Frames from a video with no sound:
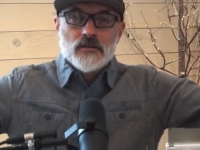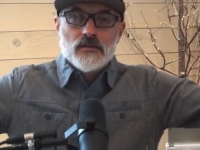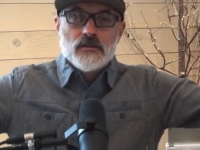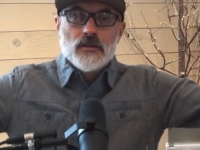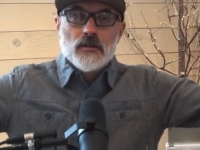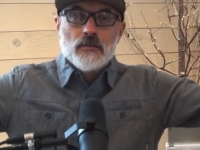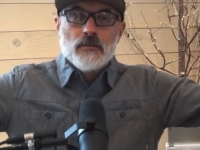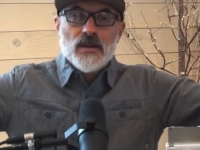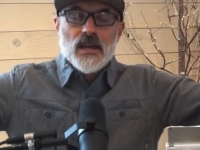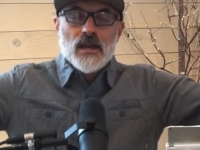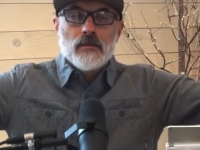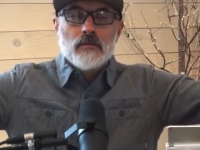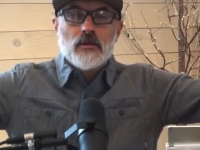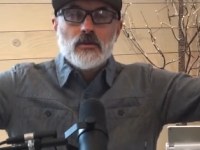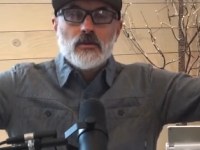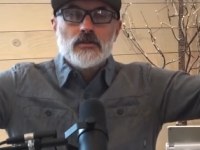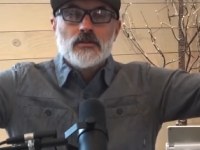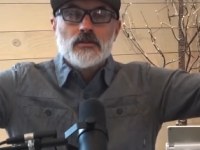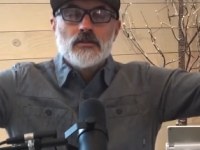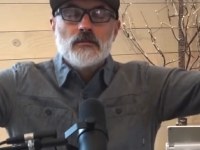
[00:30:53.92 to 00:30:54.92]
to be
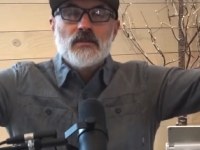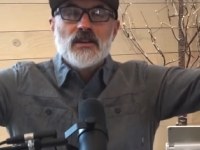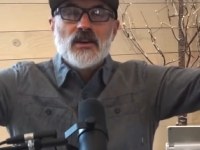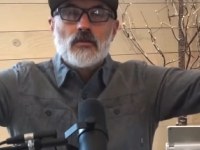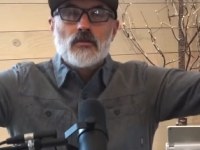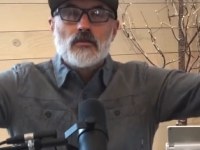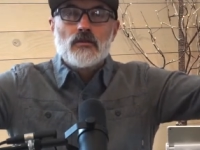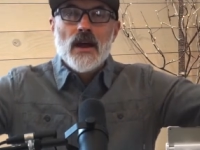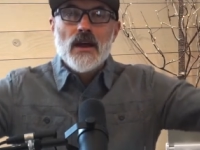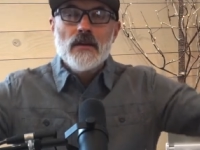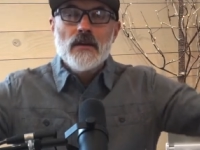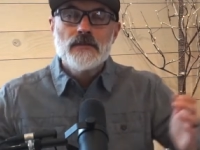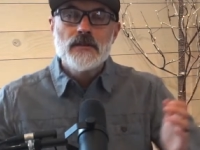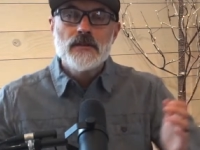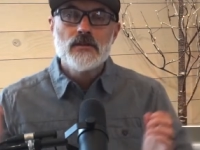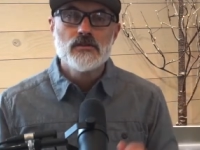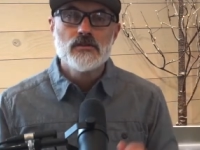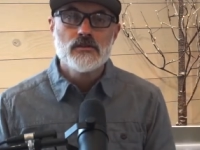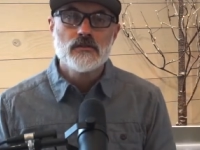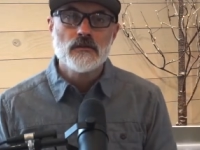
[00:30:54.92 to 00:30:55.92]
able to be a
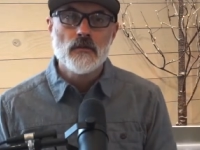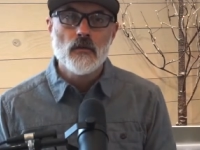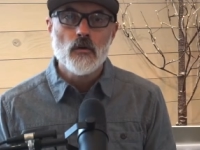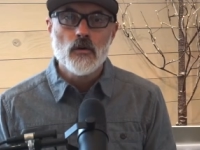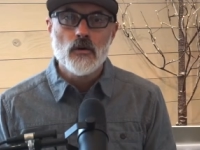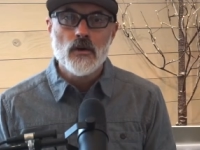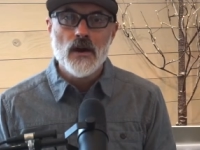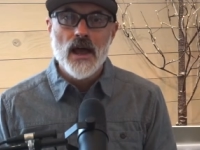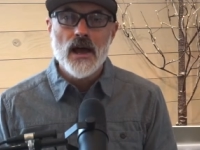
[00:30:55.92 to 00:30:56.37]
refuge for